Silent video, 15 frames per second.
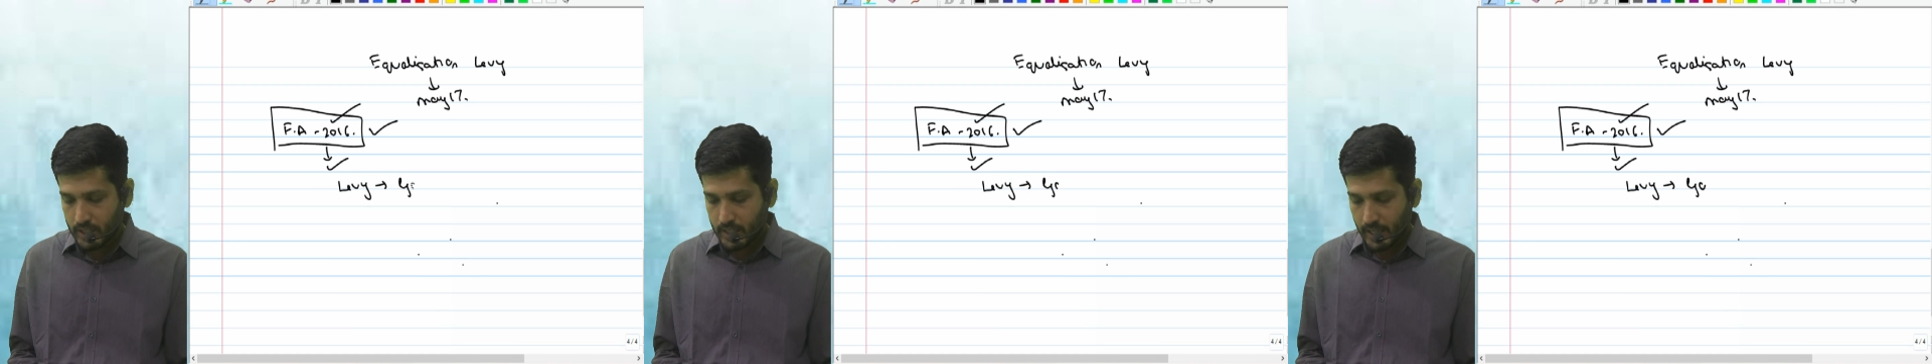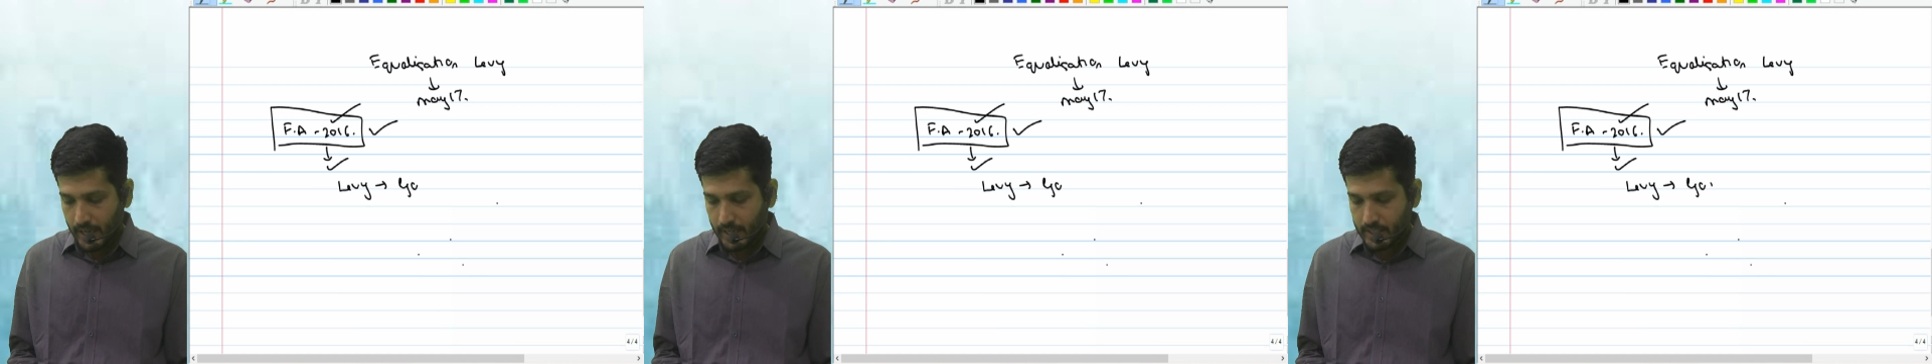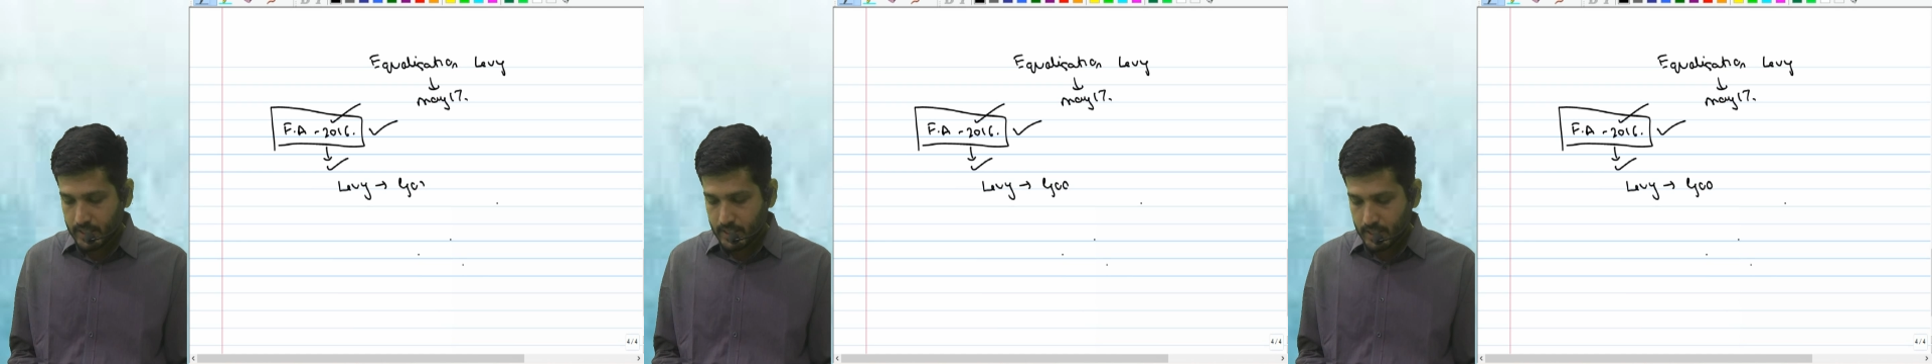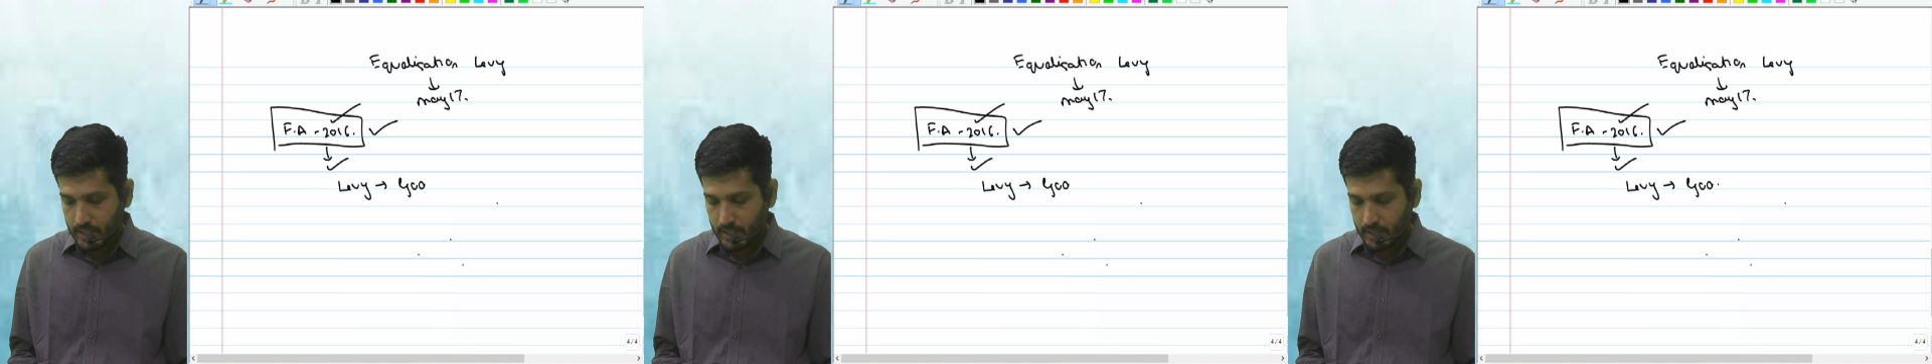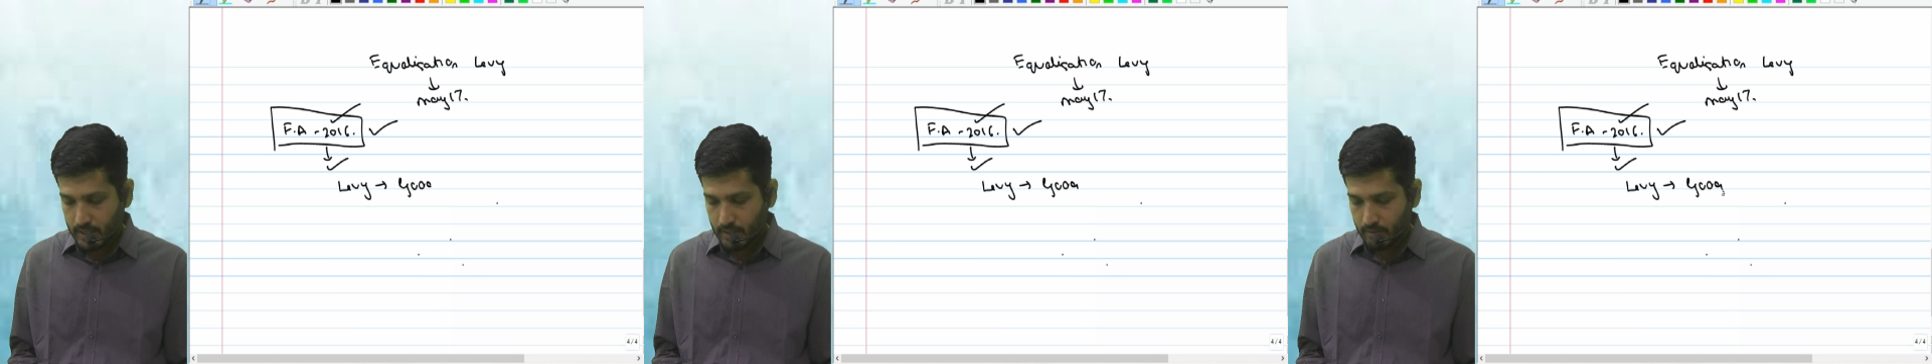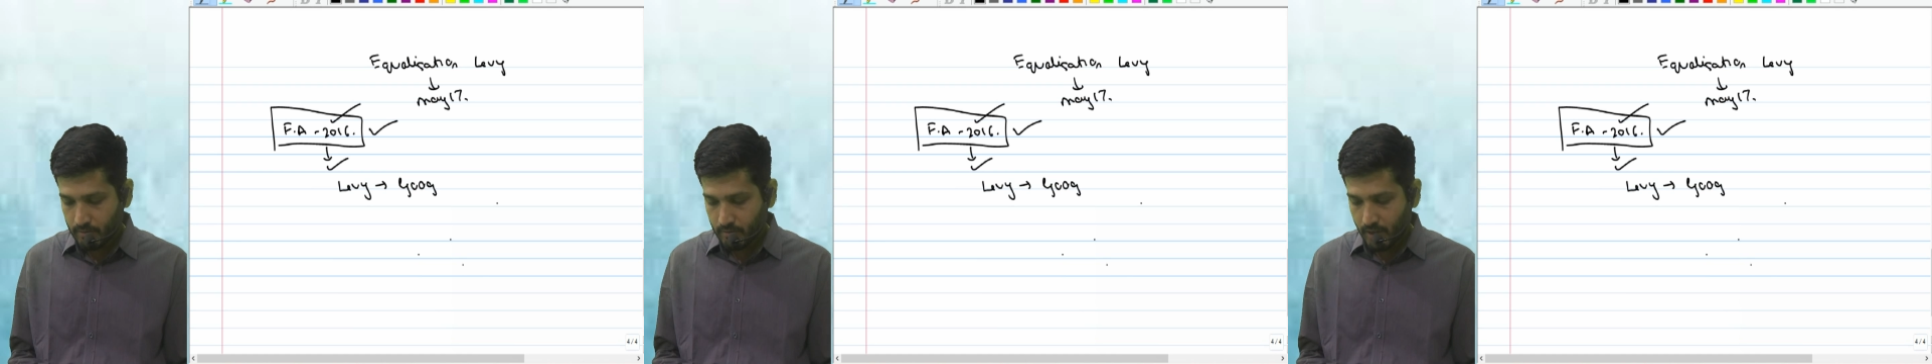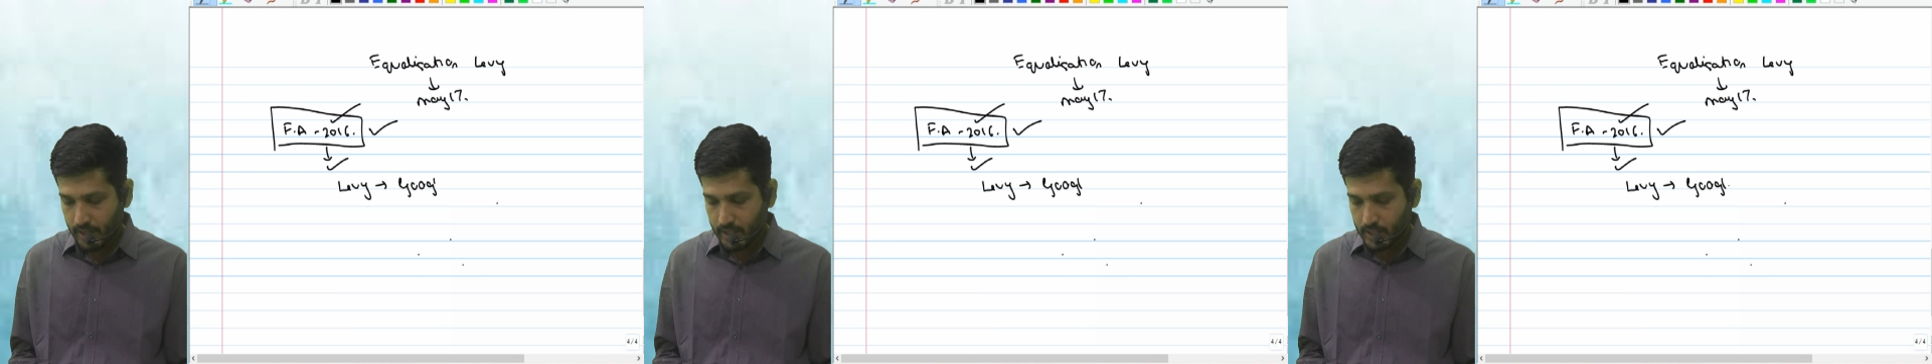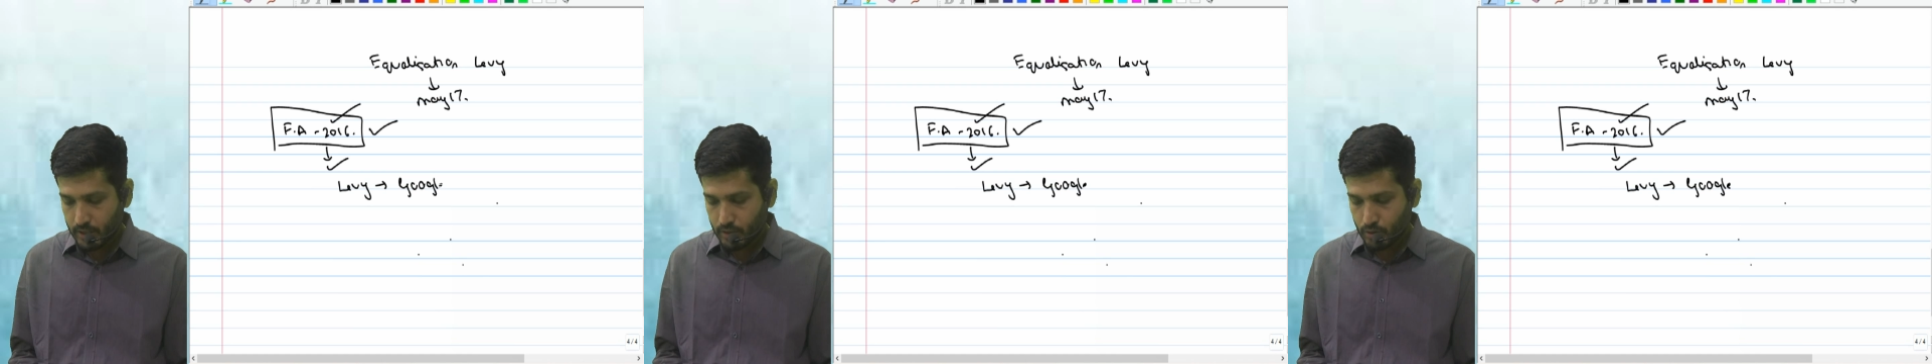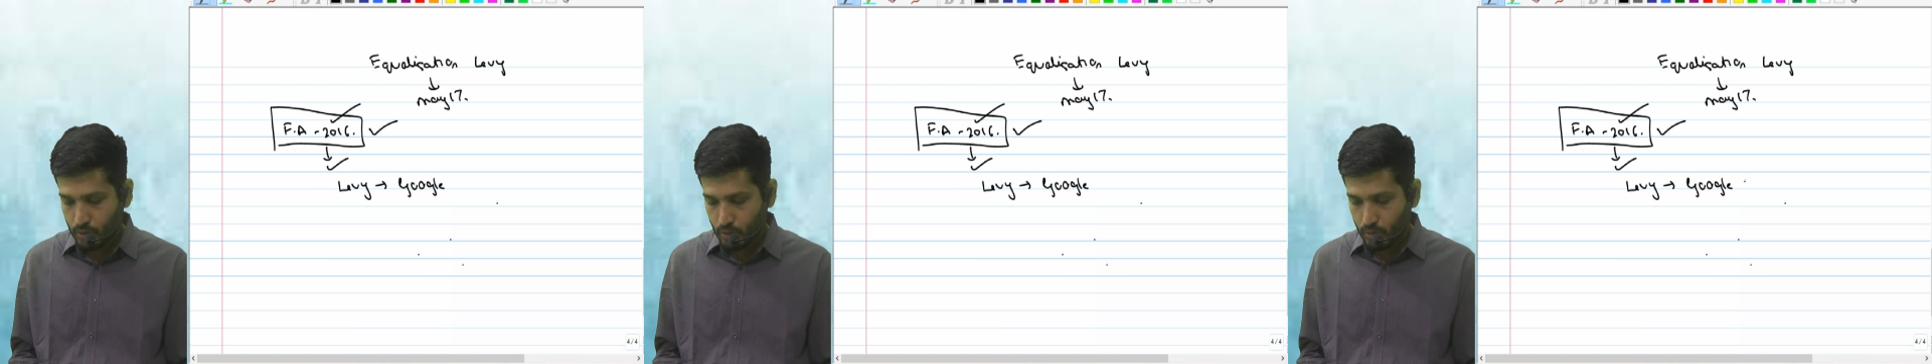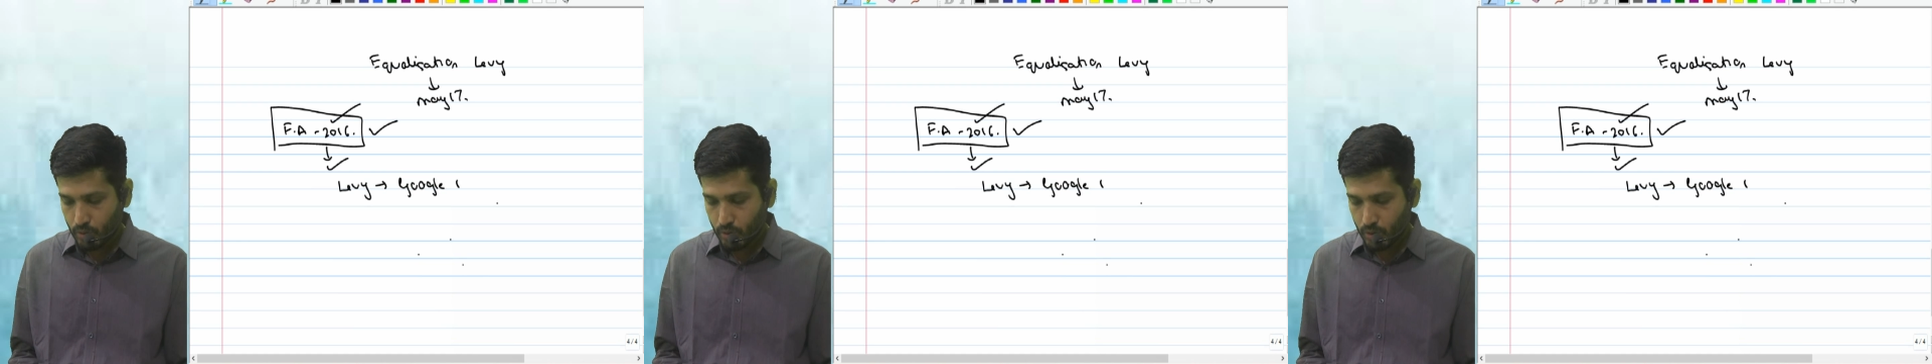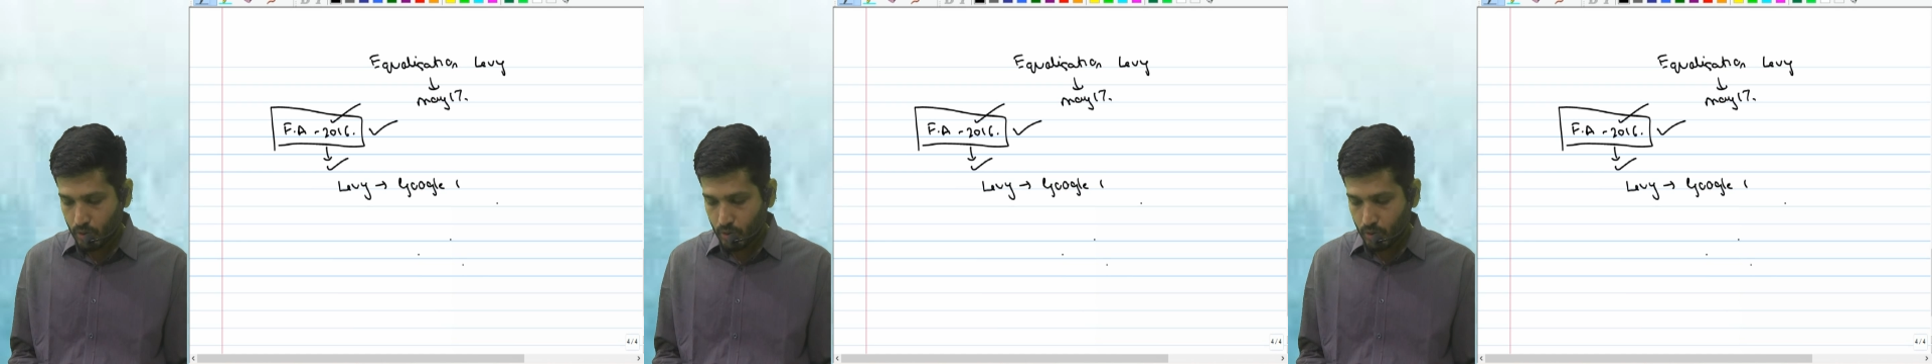tax. Why it is so?